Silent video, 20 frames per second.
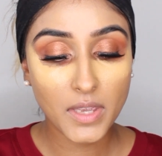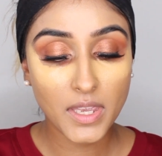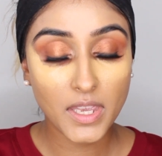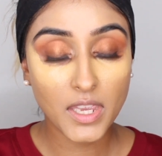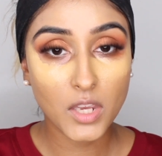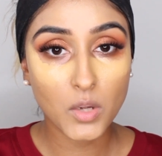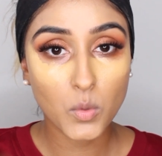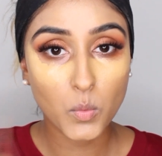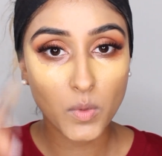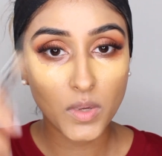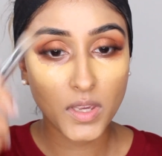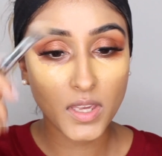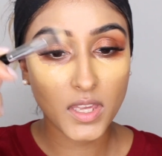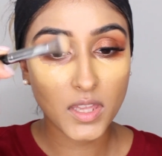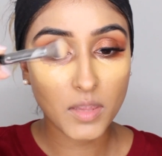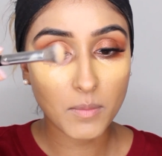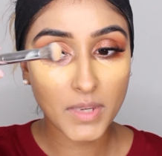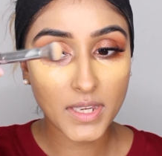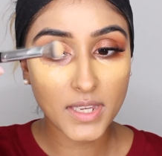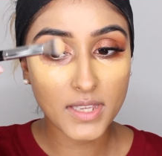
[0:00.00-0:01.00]
in
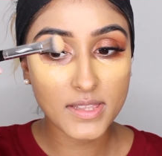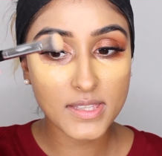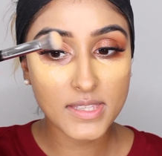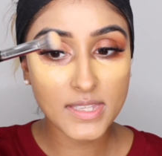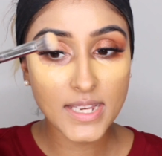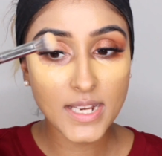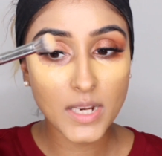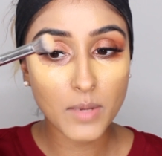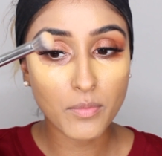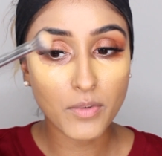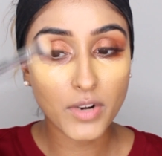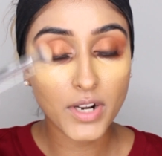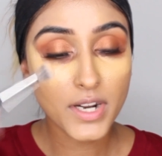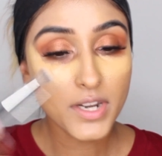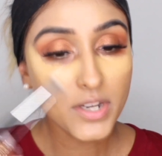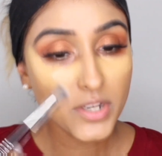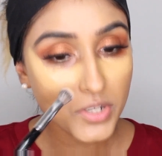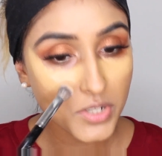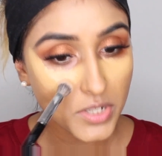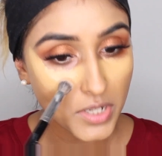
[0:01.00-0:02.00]
with my concealer
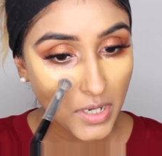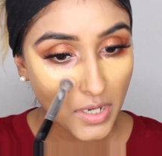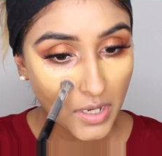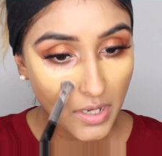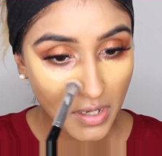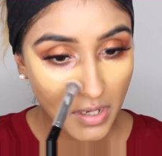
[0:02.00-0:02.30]
brush